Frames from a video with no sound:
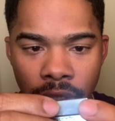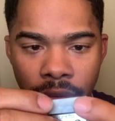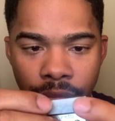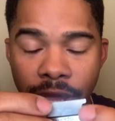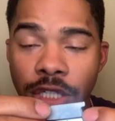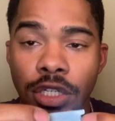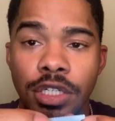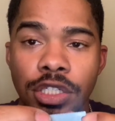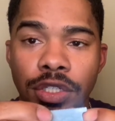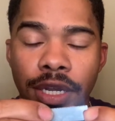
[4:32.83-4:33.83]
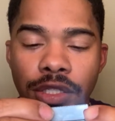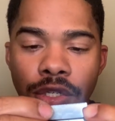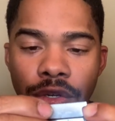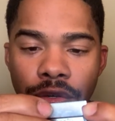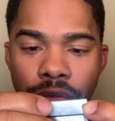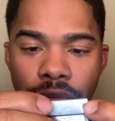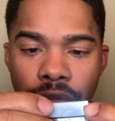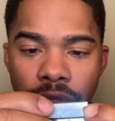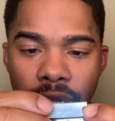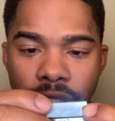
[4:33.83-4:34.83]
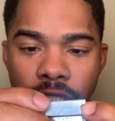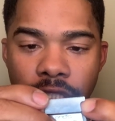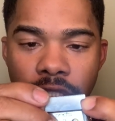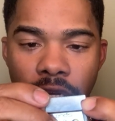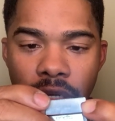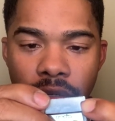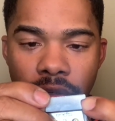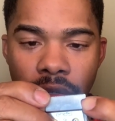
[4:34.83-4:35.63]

Make sure it's straight too. Like just don't